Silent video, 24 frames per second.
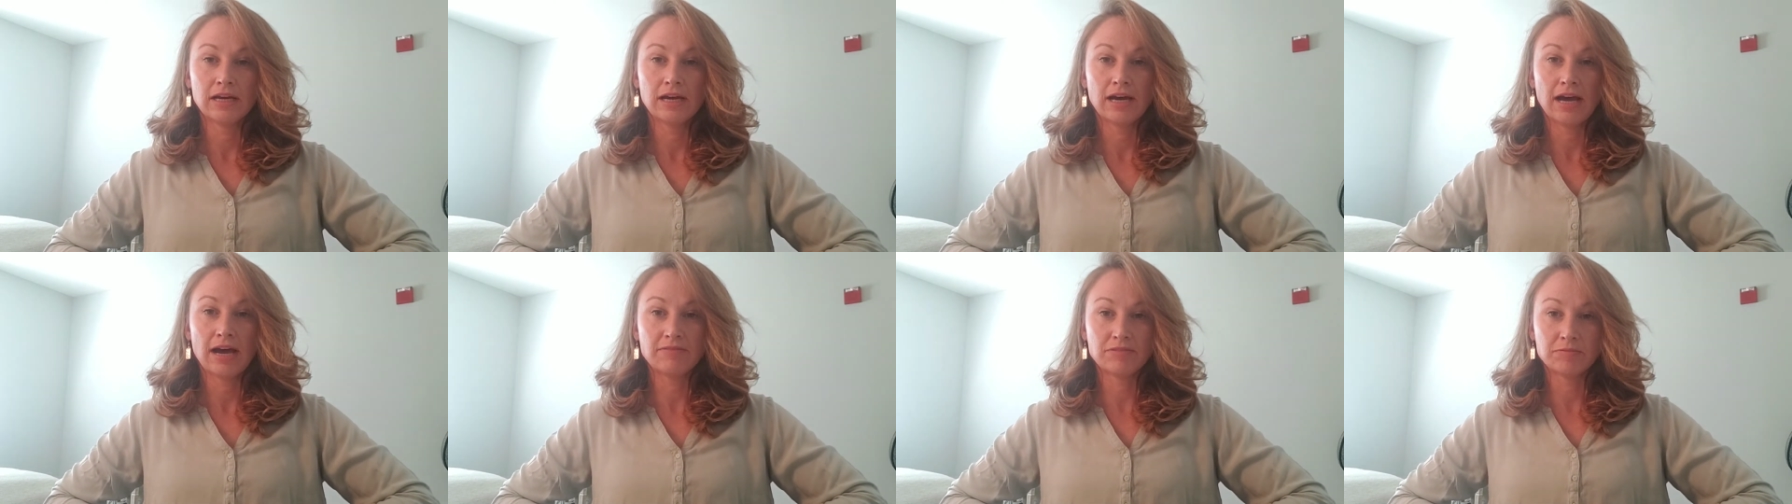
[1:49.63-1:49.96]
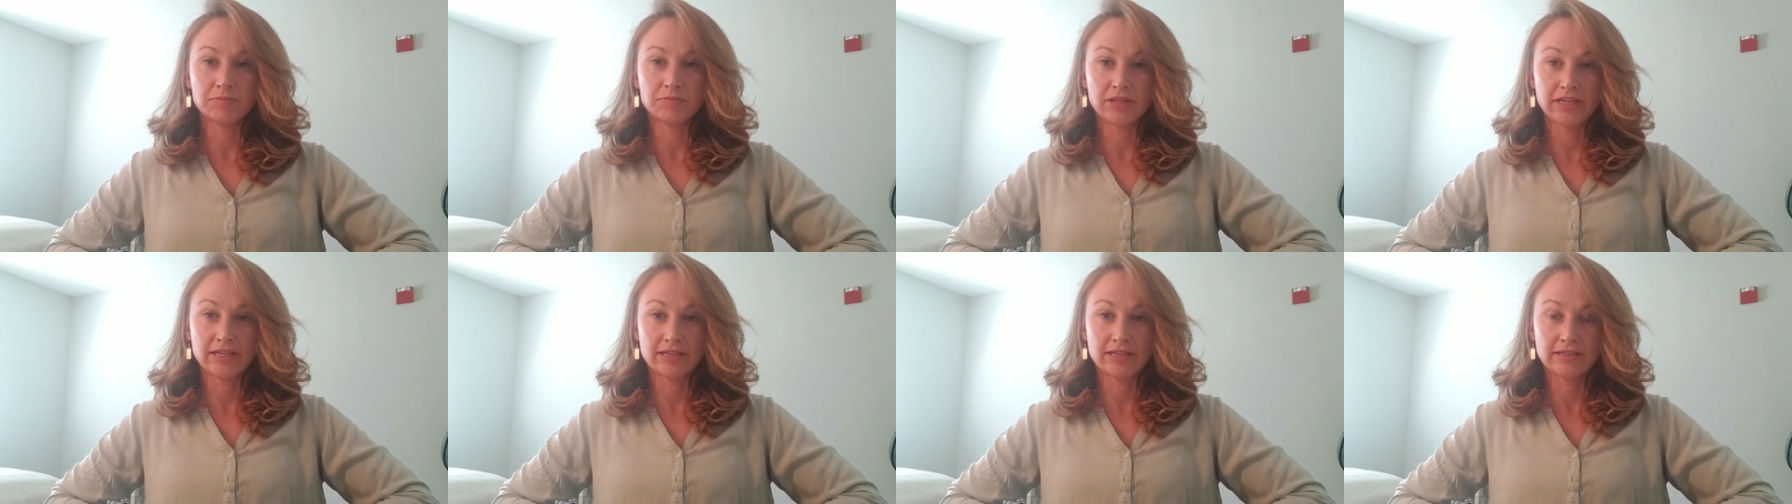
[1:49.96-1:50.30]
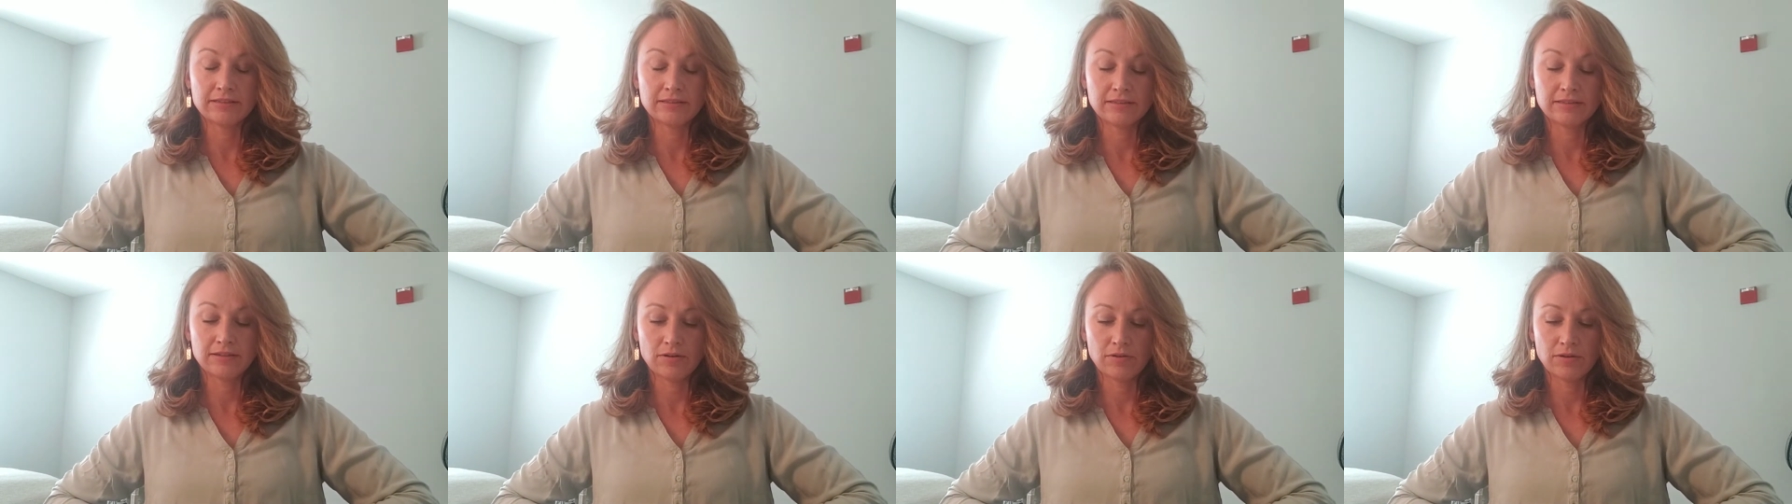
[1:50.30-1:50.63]
have a plan,
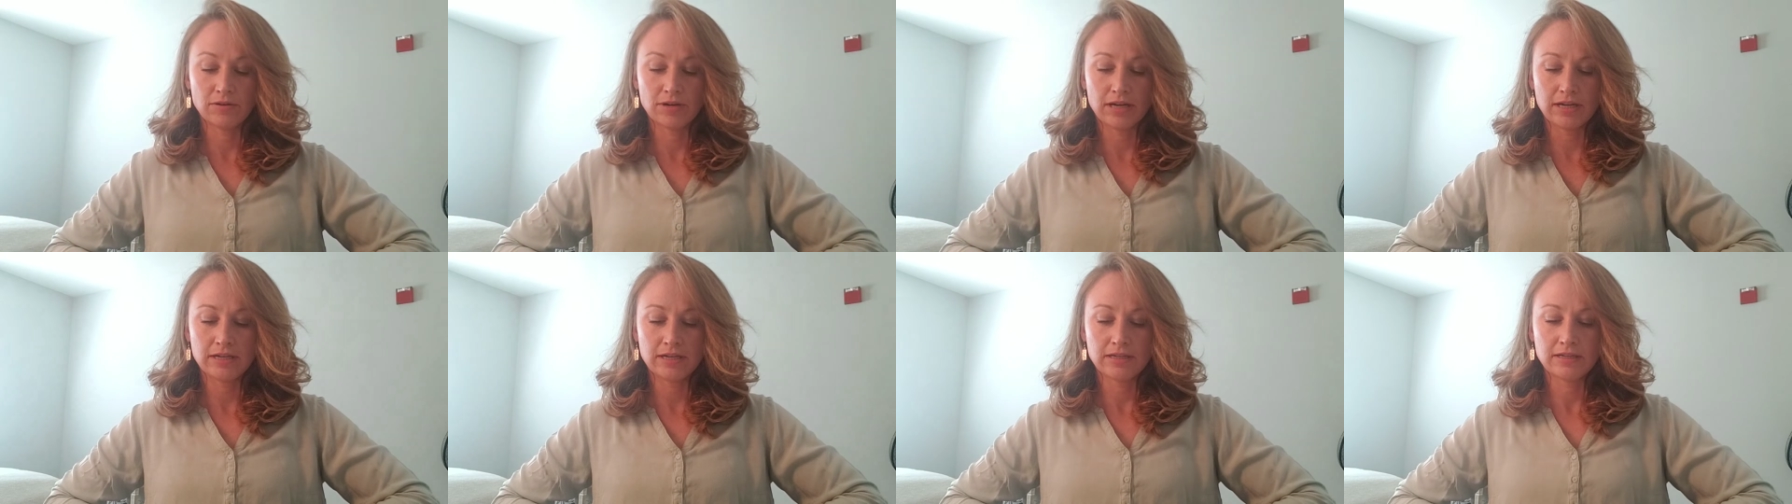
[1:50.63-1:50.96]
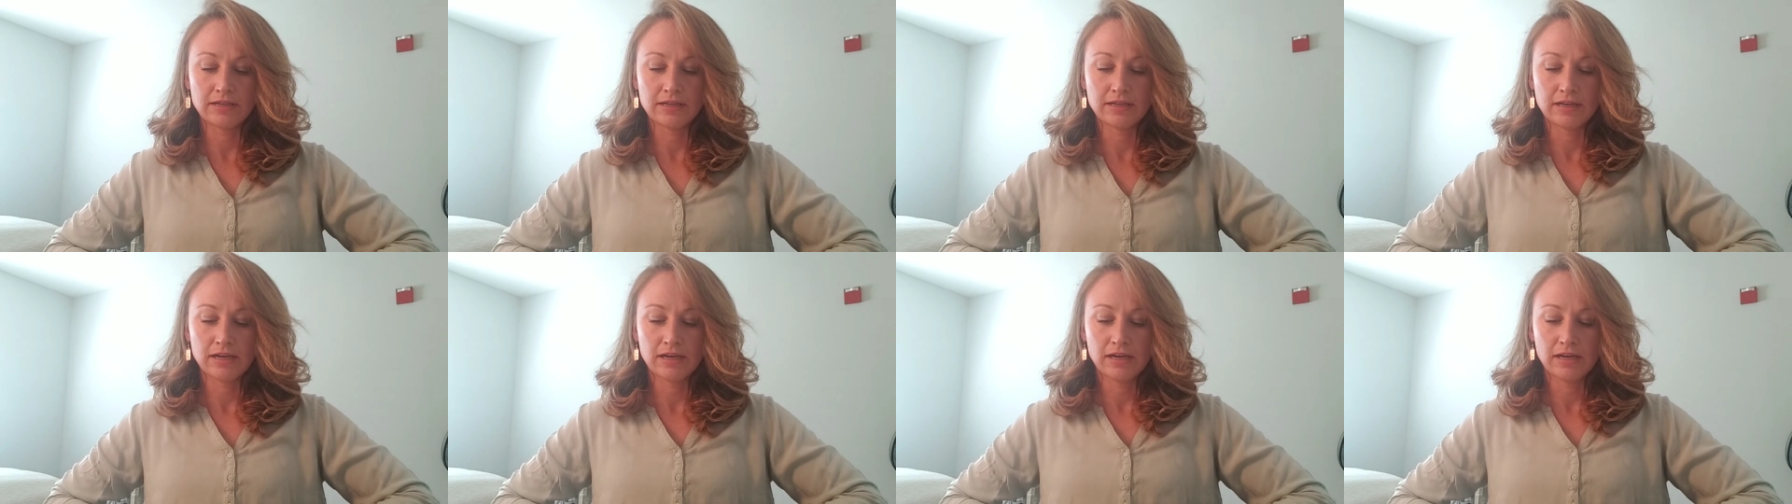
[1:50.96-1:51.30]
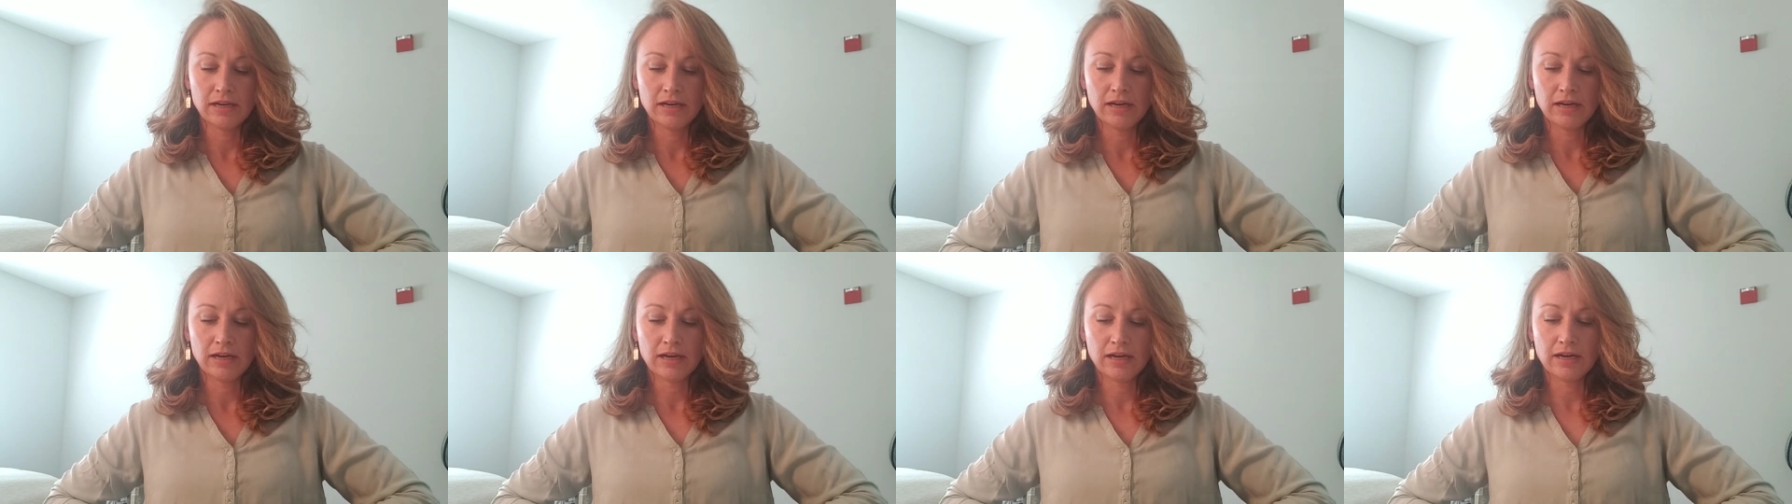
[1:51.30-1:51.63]
okay?
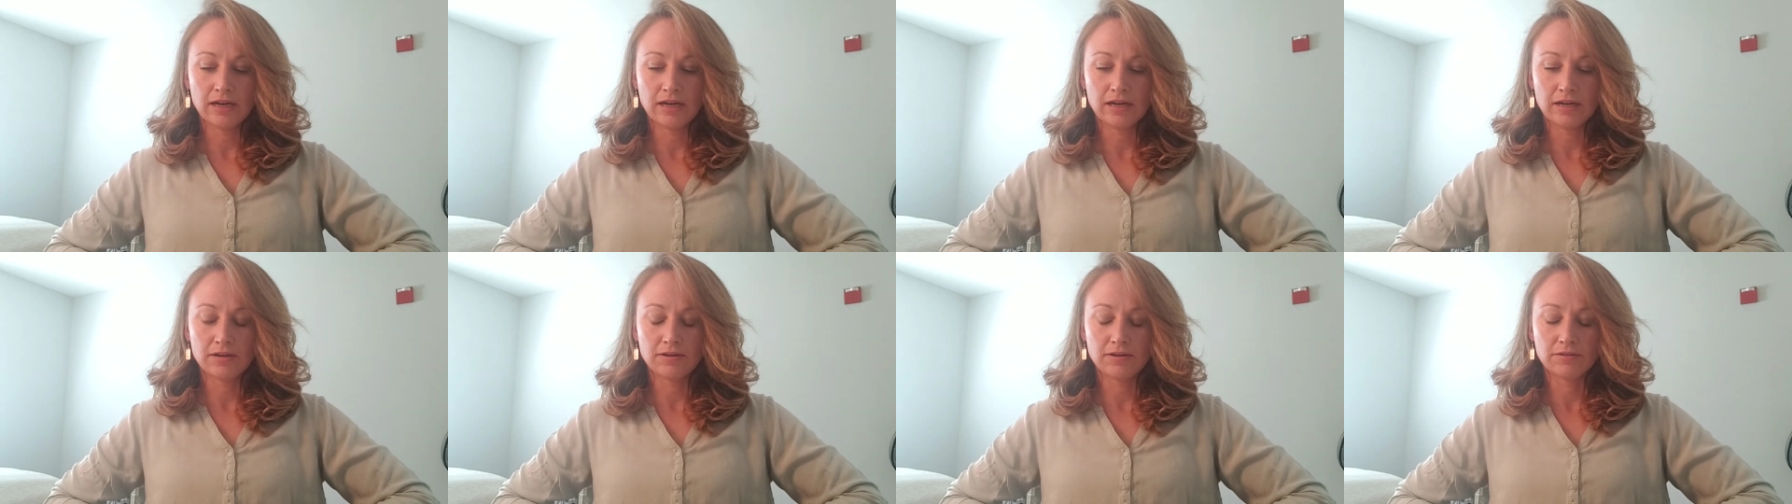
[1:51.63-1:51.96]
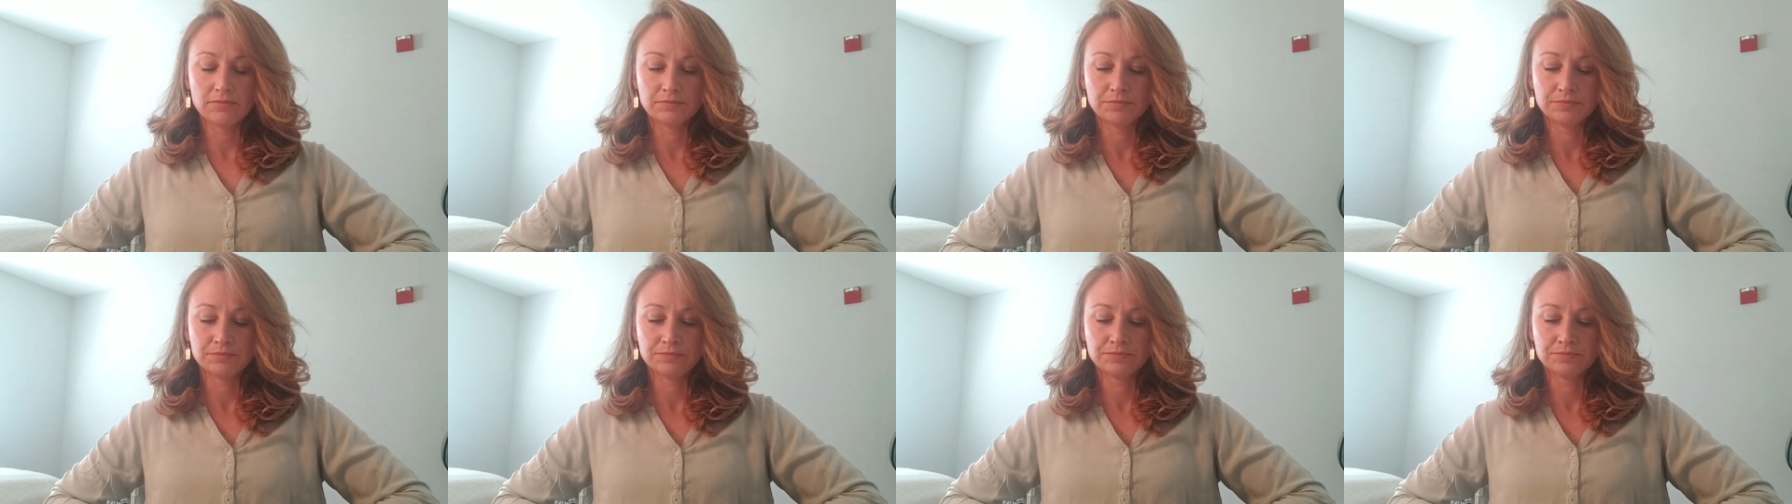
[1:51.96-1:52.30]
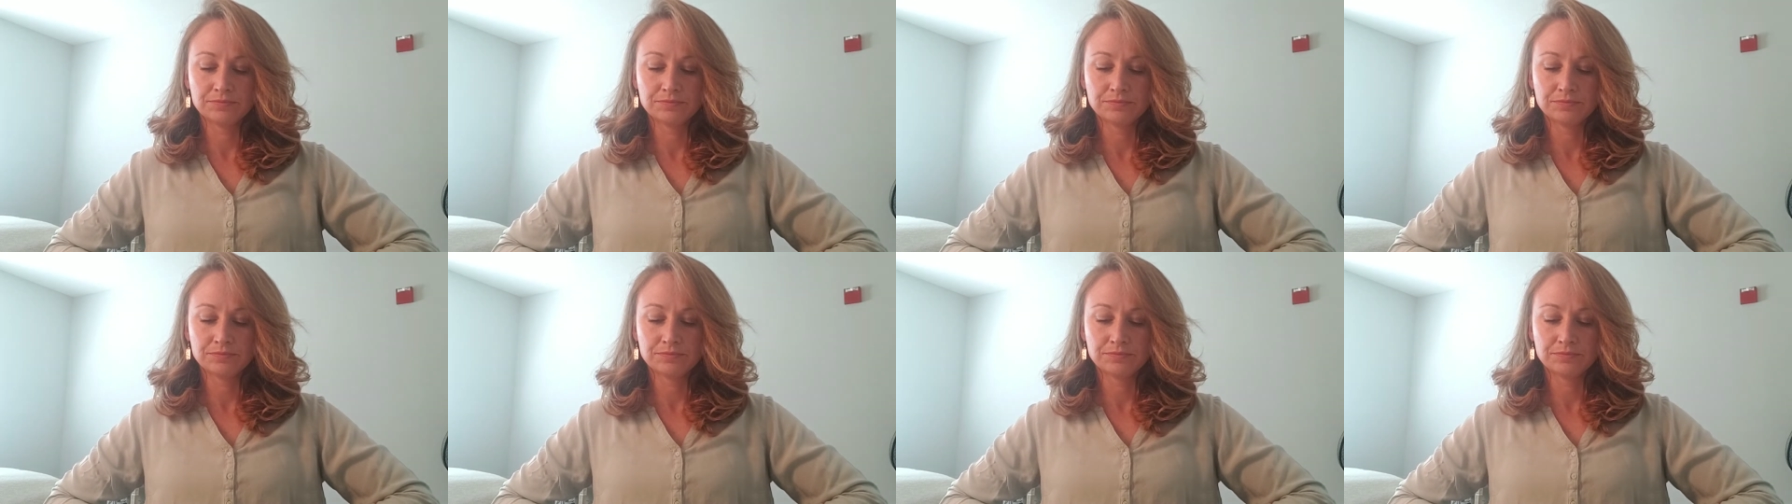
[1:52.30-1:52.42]
Um,